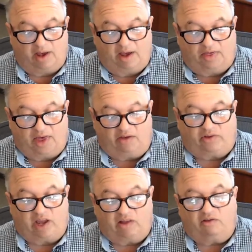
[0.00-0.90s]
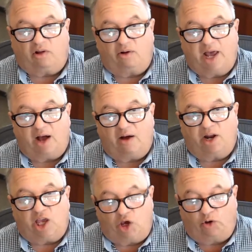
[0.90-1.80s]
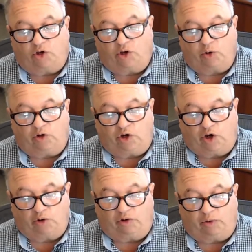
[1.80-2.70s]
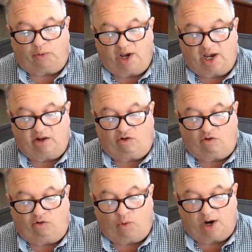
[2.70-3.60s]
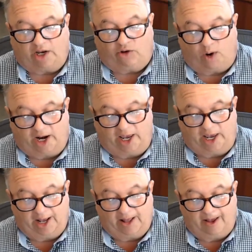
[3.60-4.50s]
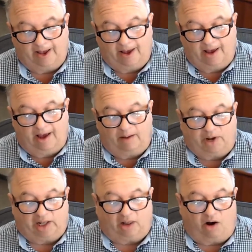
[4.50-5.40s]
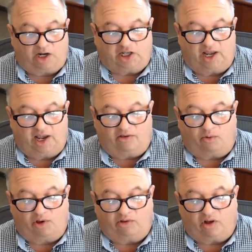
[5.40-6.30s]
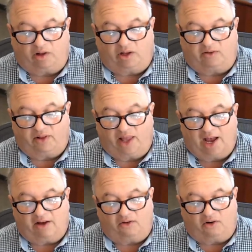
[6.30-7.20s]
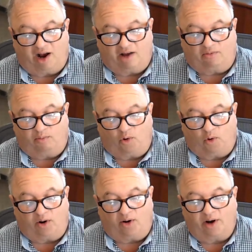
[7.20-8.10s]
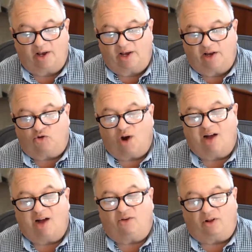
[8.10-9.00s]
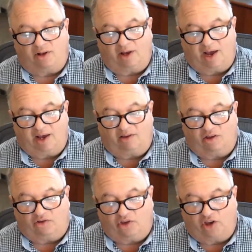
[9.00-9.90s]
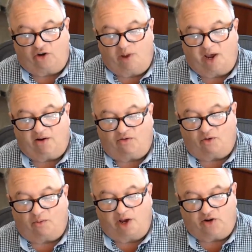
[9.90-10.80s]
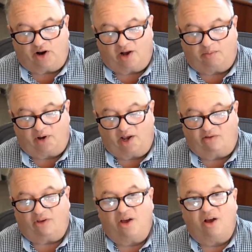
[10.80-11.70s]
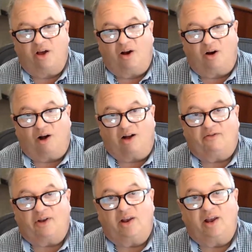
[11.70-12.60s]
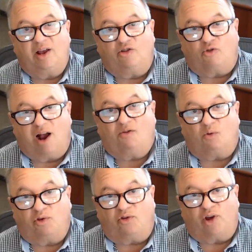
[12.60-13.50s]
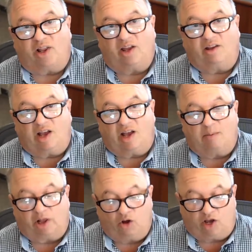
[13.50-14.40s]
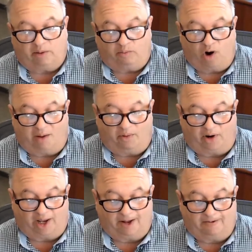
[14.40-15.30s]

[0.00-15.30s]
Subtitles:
Things did slow down in Q2 to Q3 2020, but largely as a result of the lack of cross-border travel. Decision makers for major companies are often travel restricted to come and look at property.